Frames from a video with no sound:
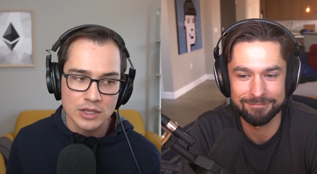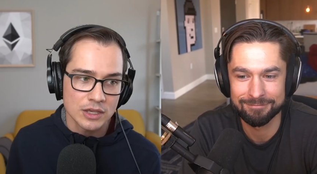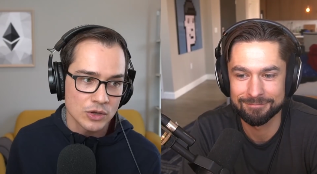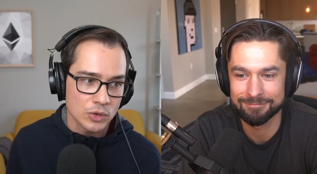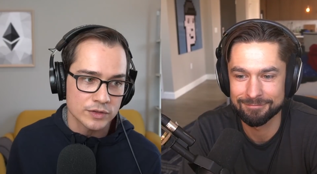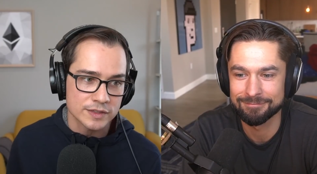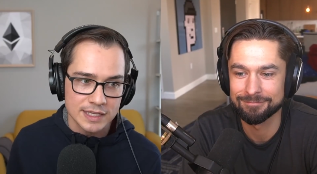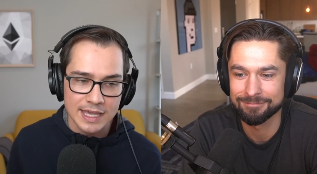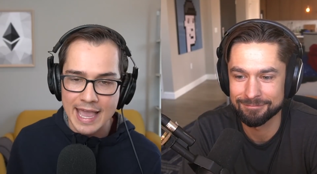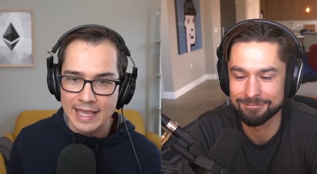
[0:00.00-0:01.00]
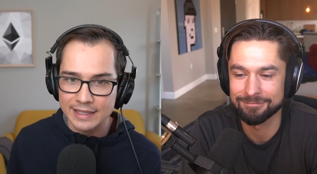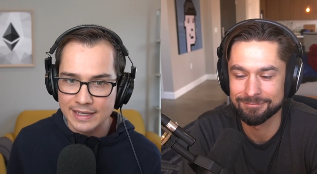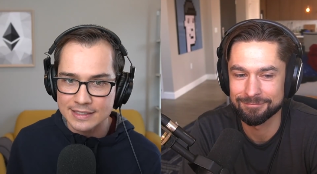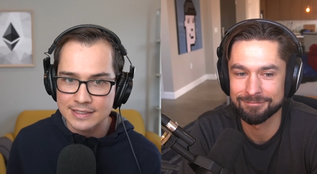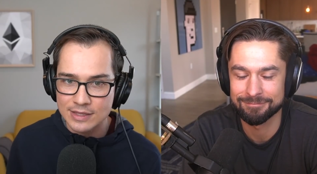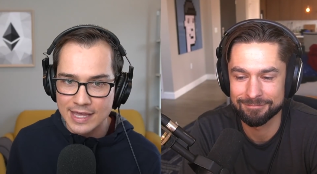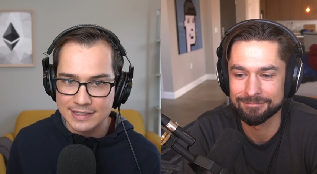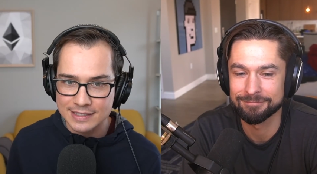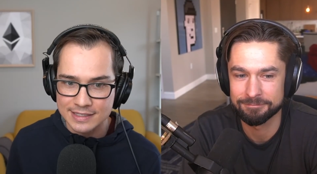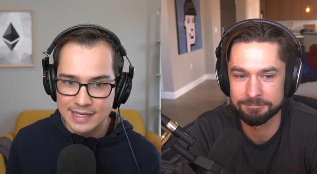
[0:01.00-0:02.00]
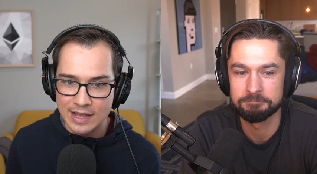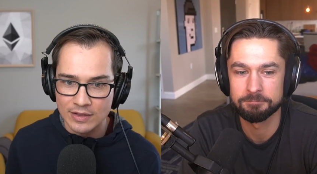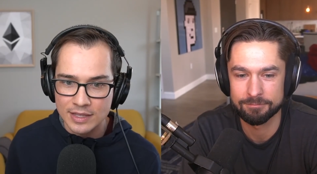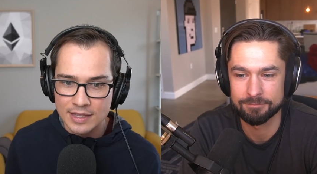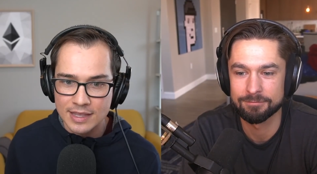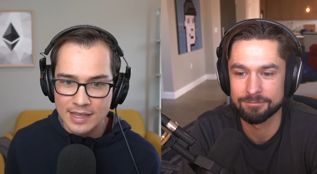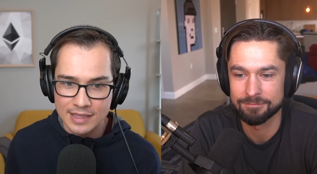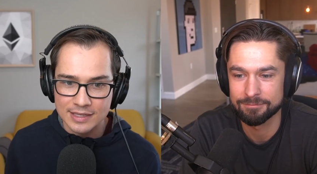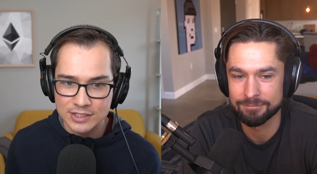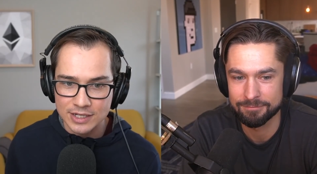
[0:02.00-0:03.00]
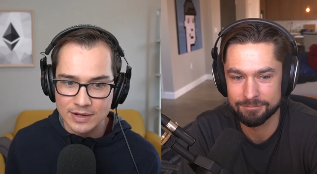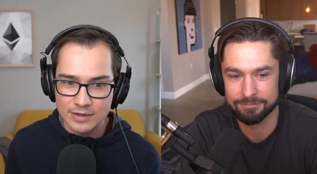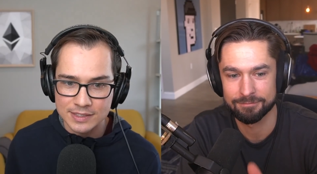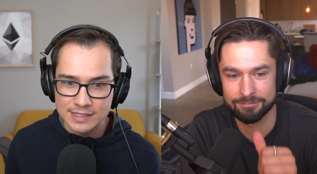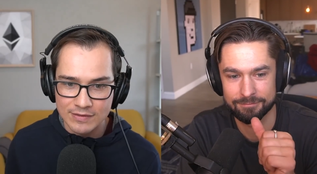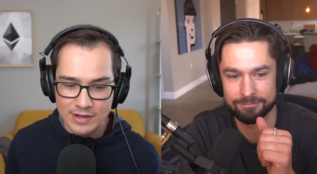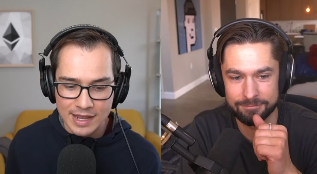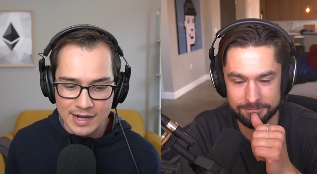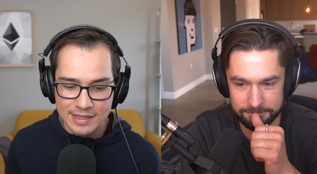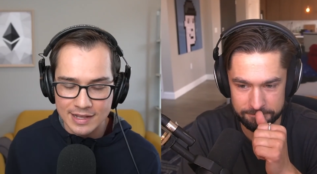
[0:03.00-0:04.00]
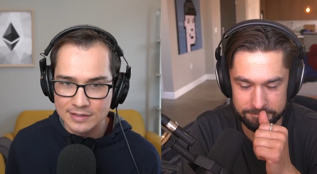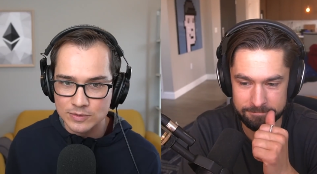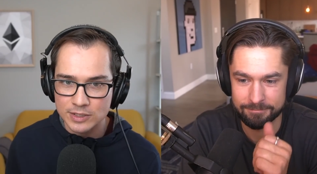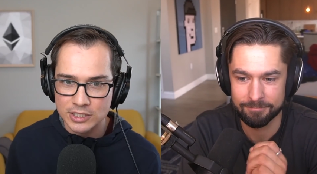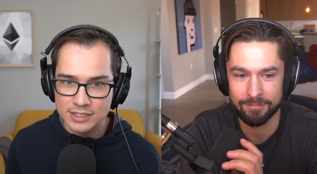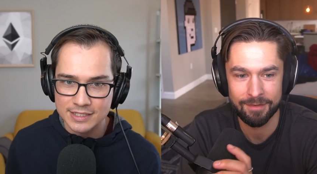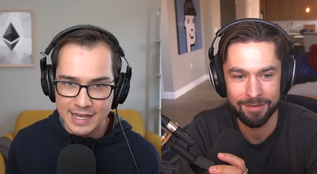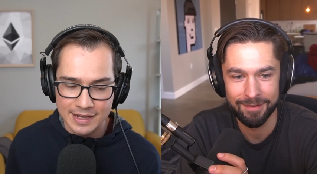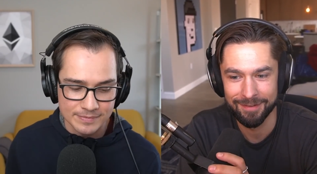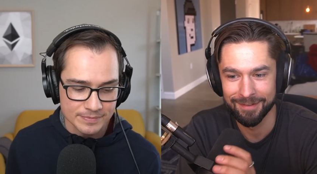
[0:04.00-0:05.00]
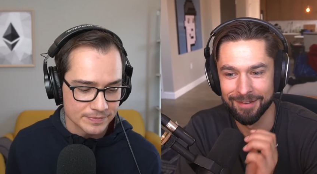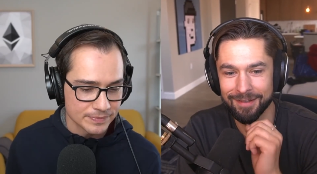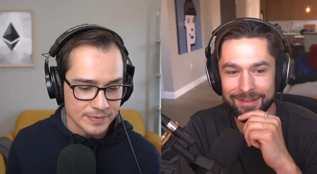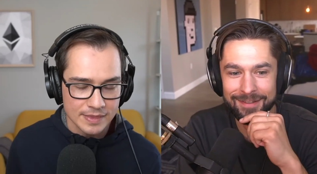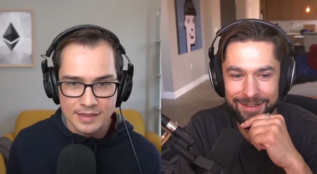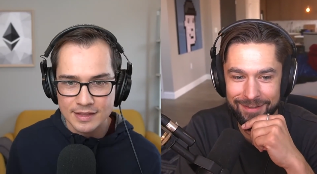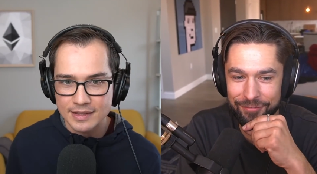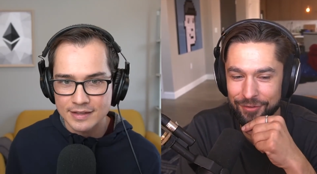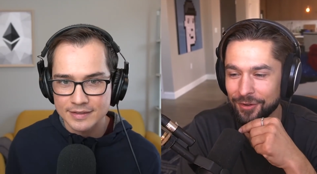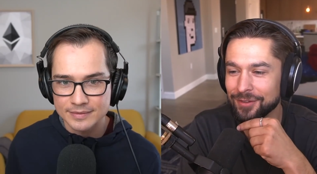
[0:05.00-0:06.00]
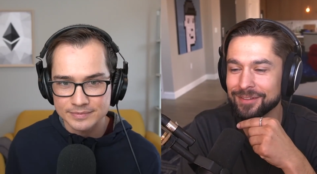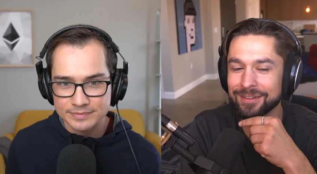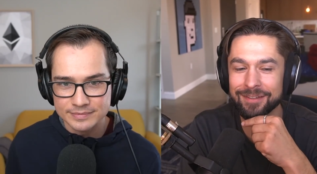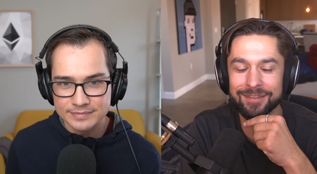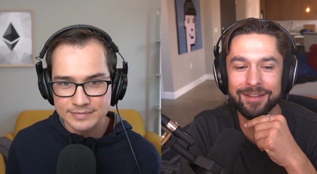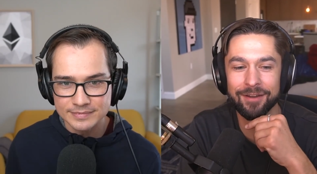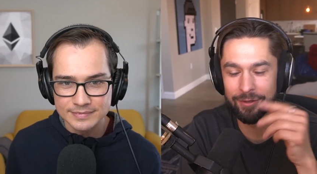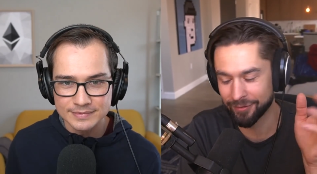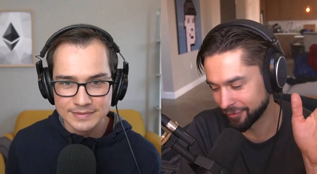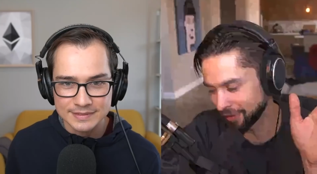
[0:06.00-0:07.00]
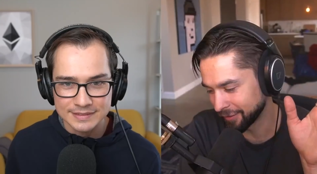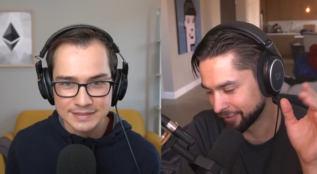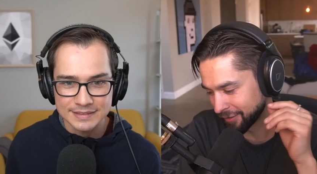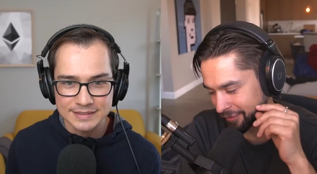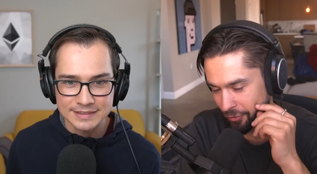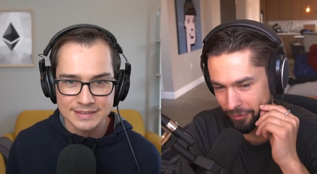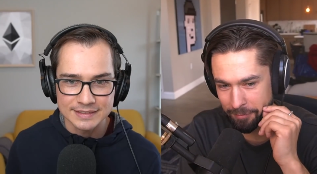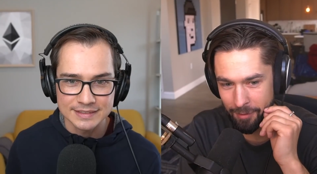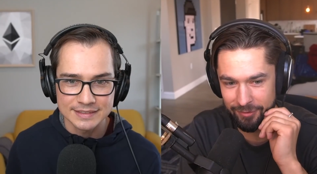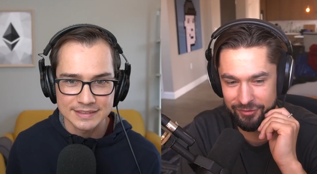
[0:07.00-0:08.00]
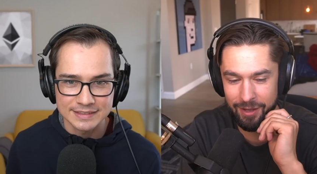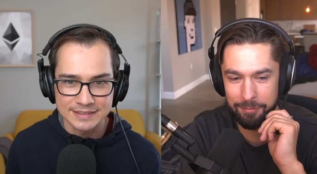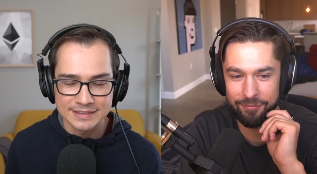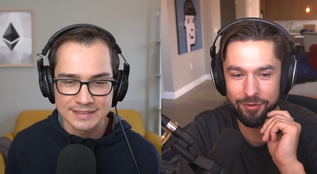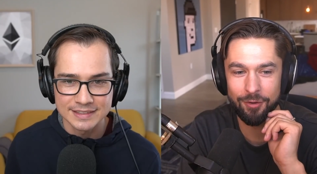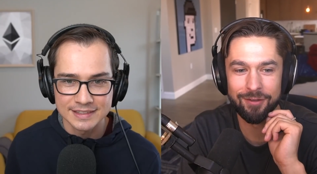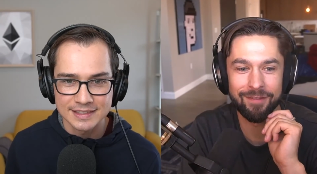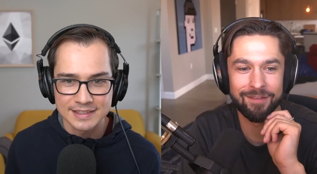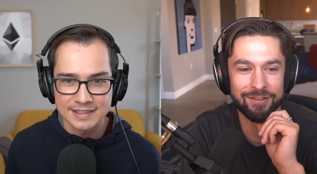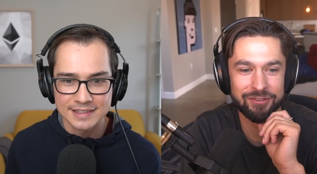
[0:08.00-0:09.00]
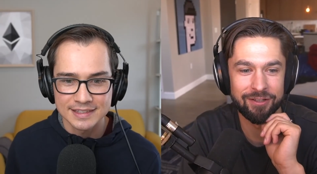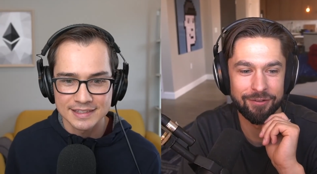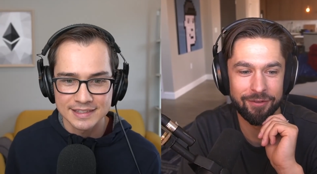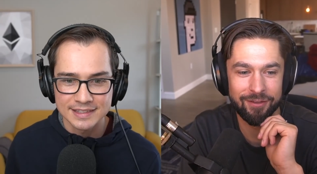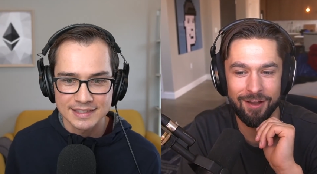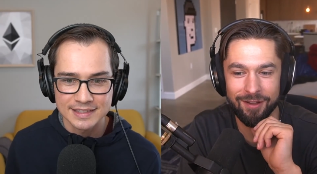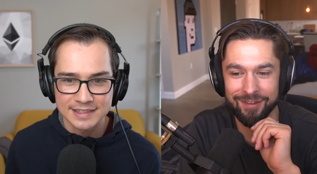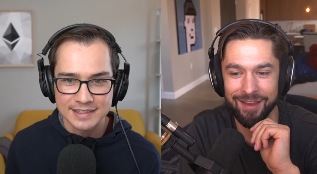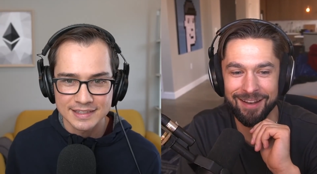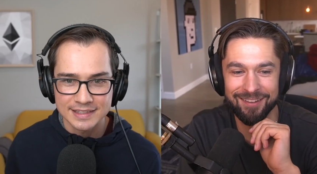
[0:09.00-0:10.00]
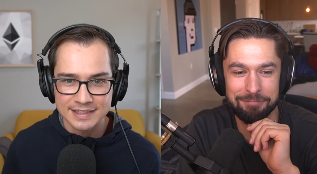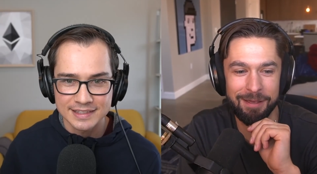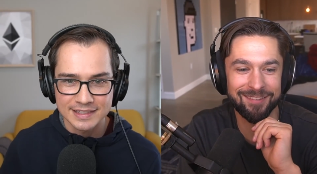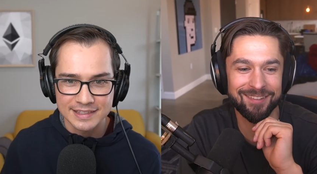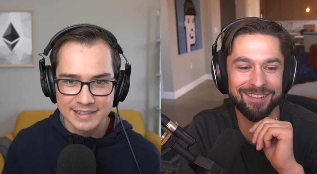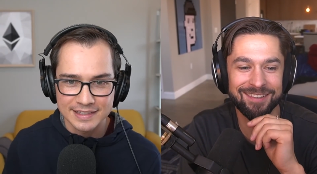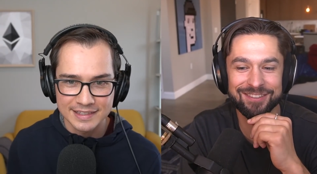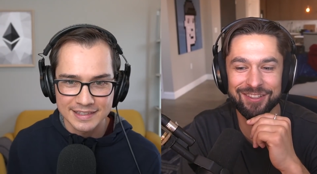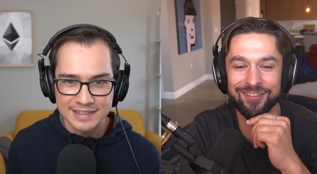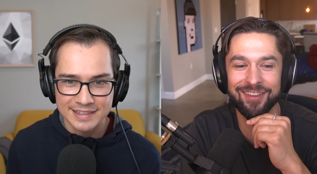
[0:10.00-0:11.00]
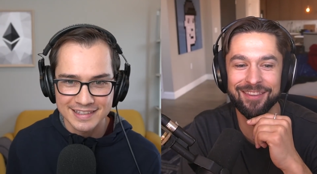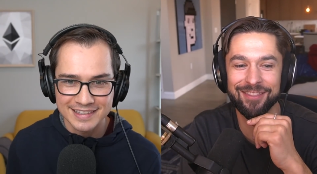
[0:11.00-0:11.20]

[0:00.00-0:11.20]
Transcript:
Speaker 1: You'll see a link to that discount in the show notes. David, anything else we should say?
Speaker 2: Yeah, if you go and look at the, uh, which it's not, it's not totally published yet, but if you go look at the agenda for the content, it's basically just like